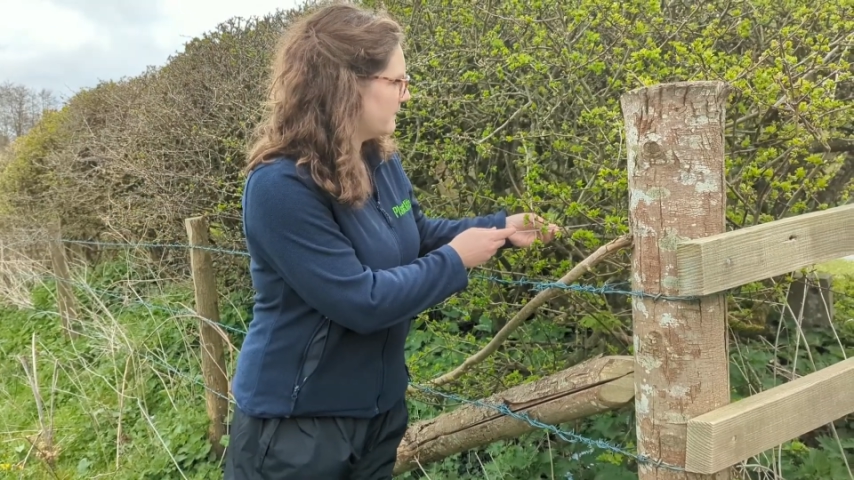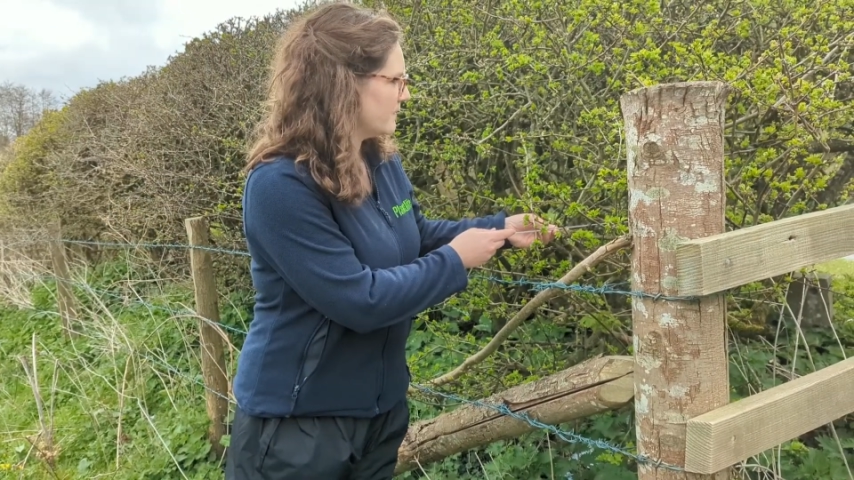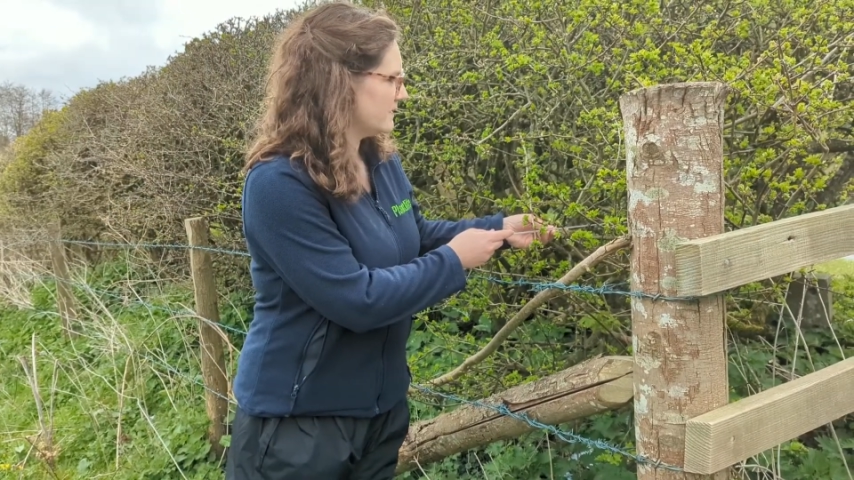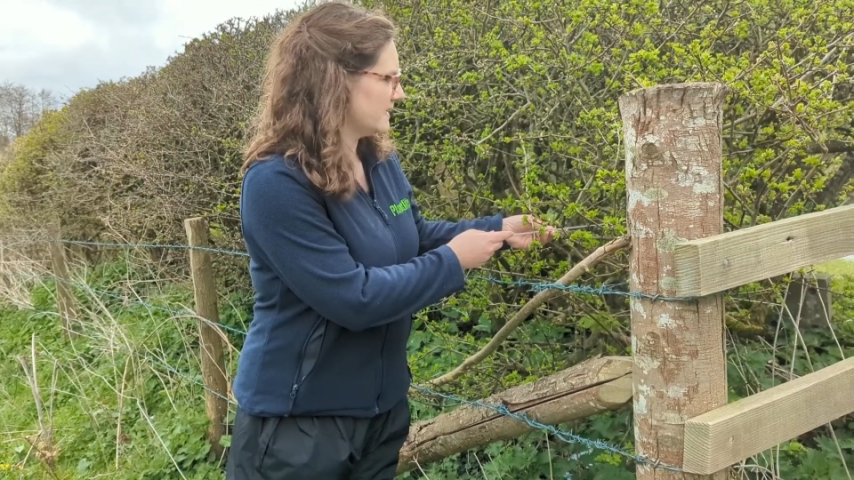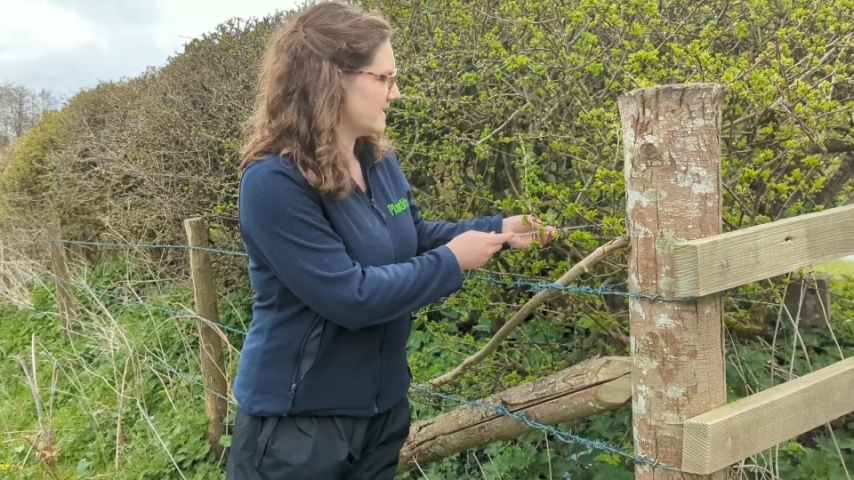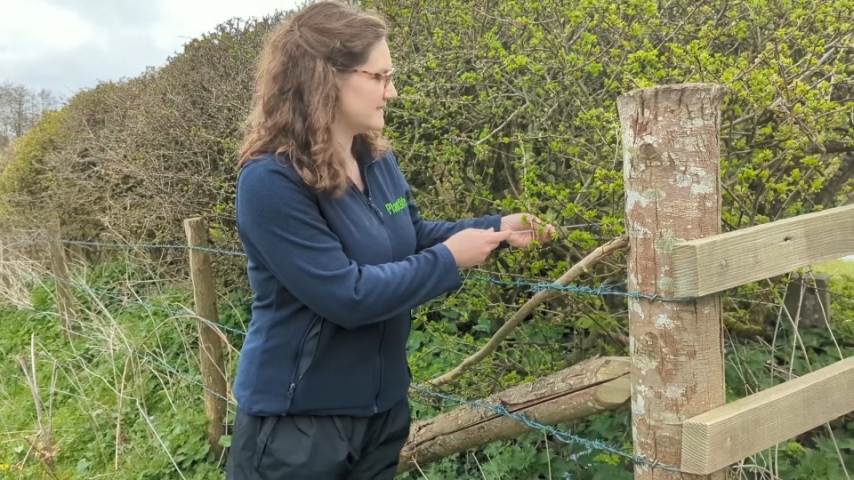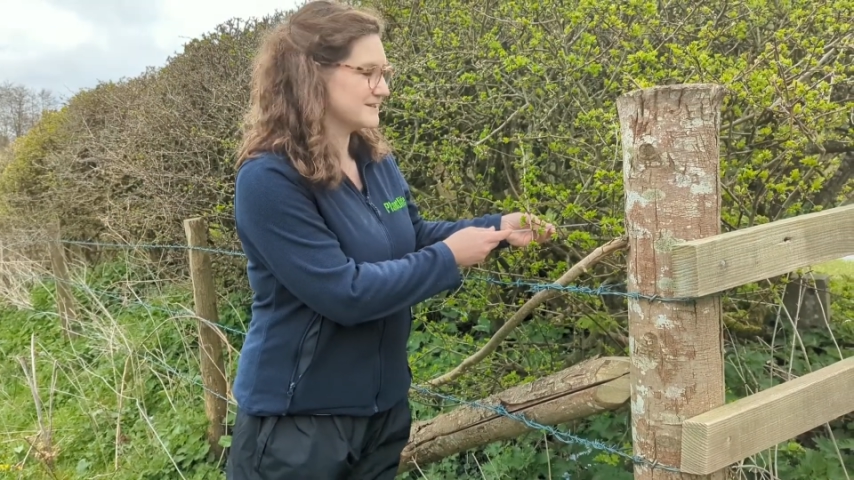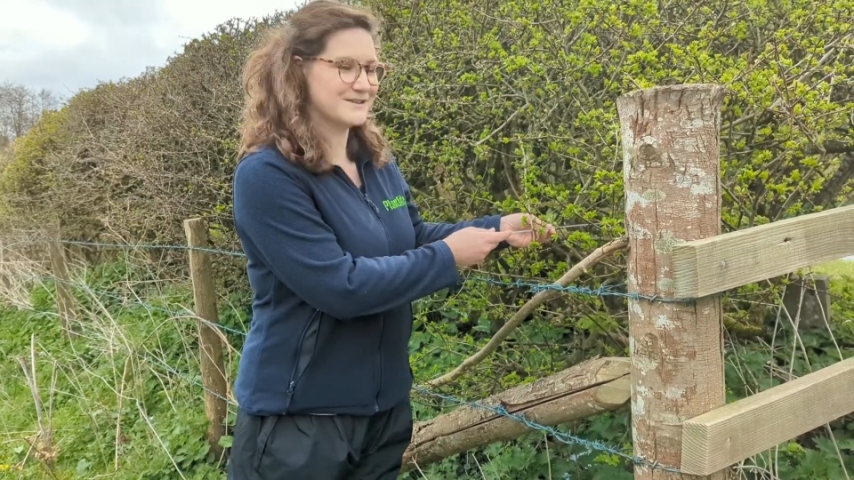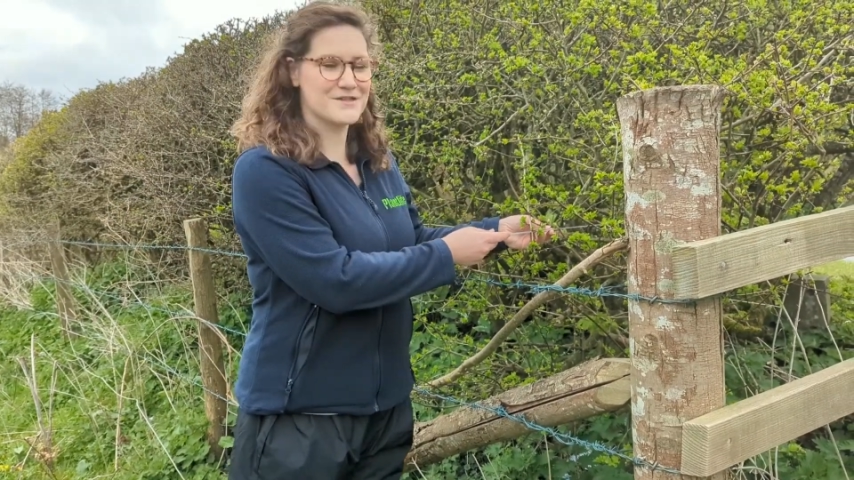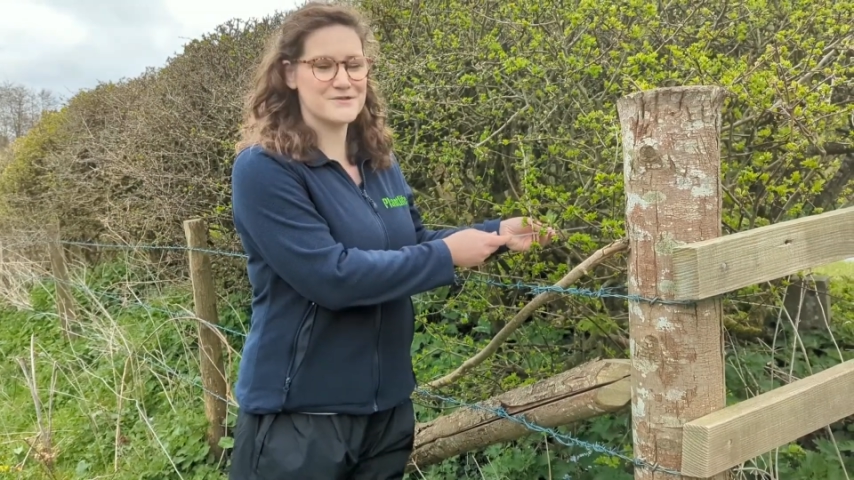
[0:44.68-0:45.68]
poking it
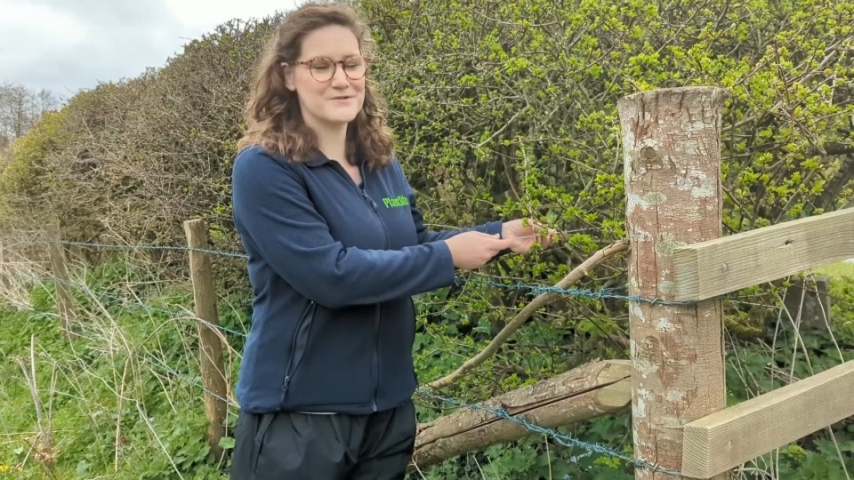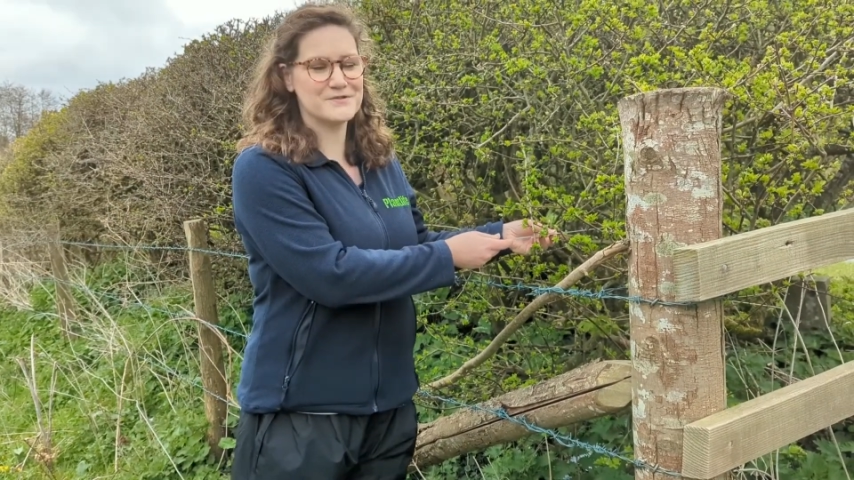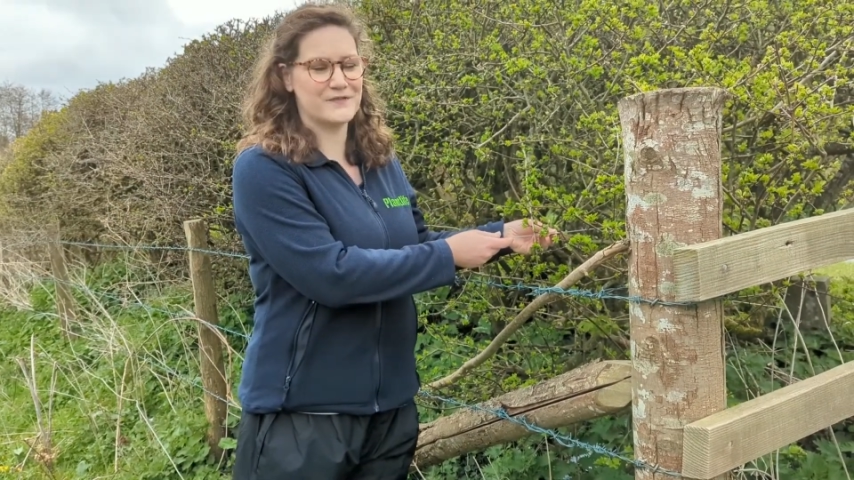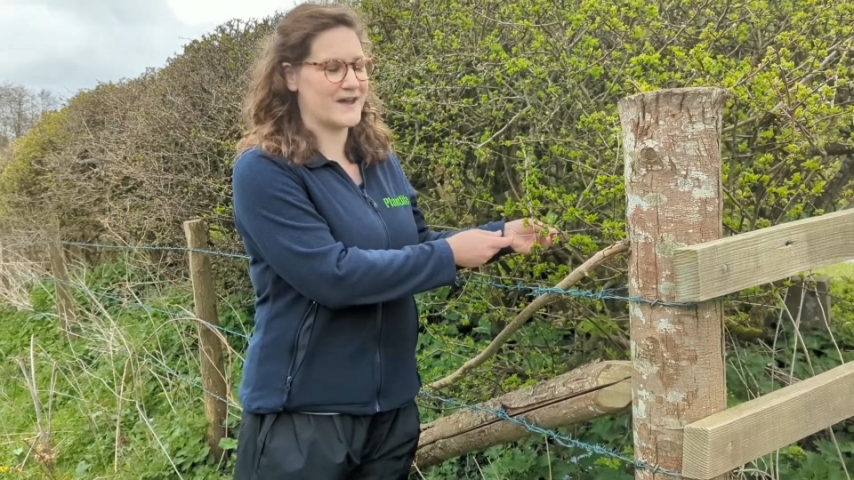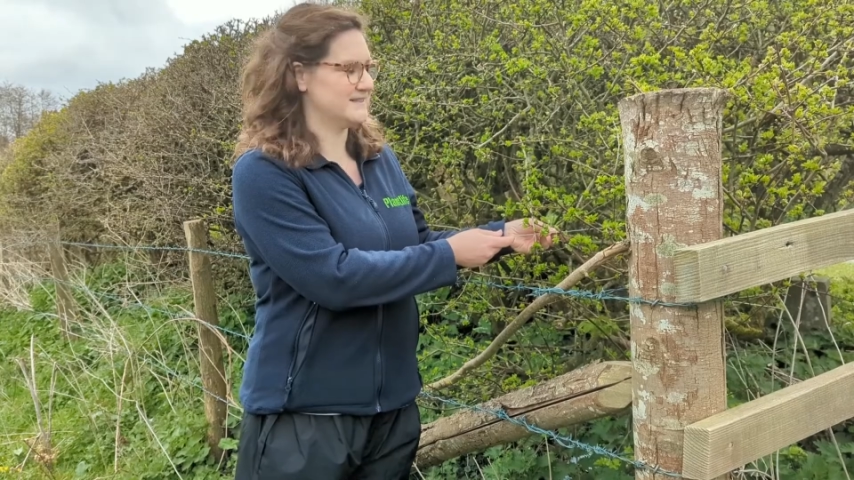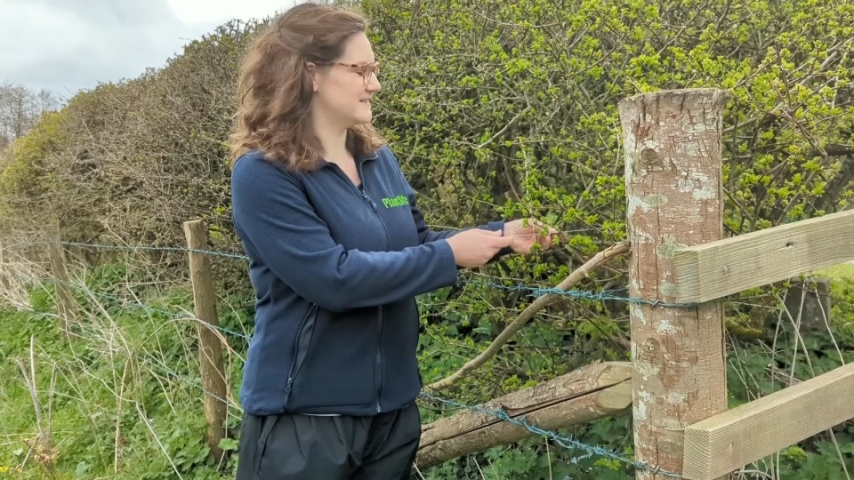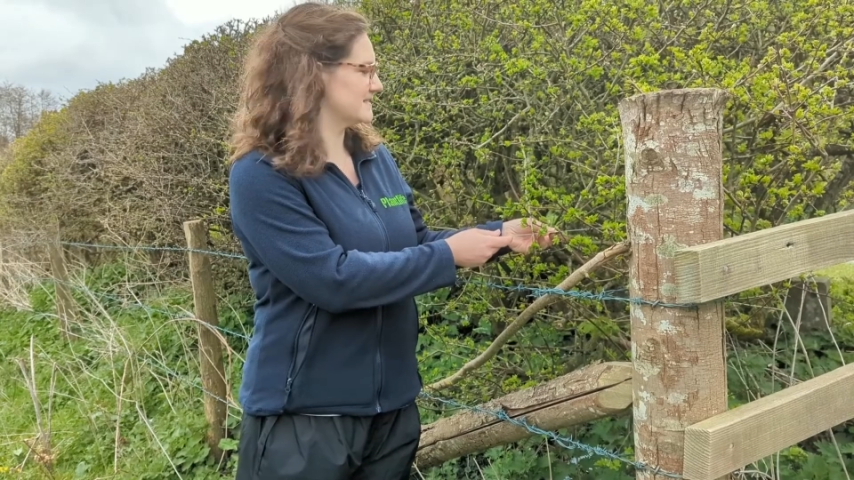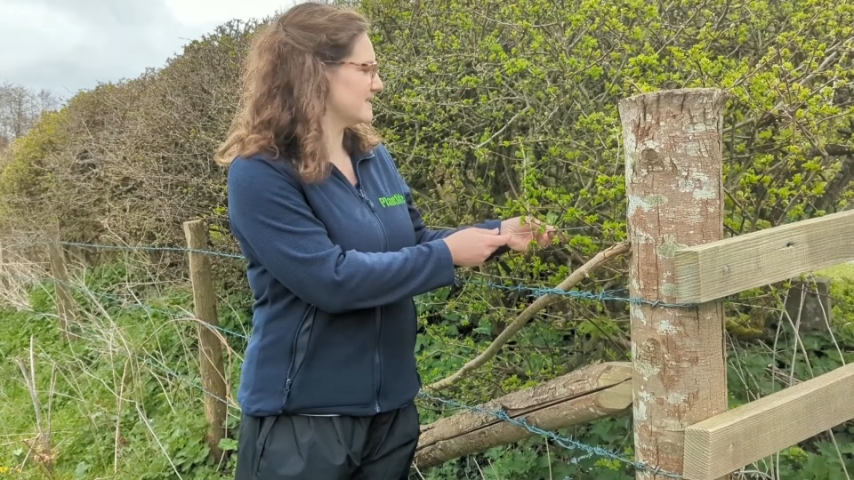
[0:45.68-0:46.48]
through the fence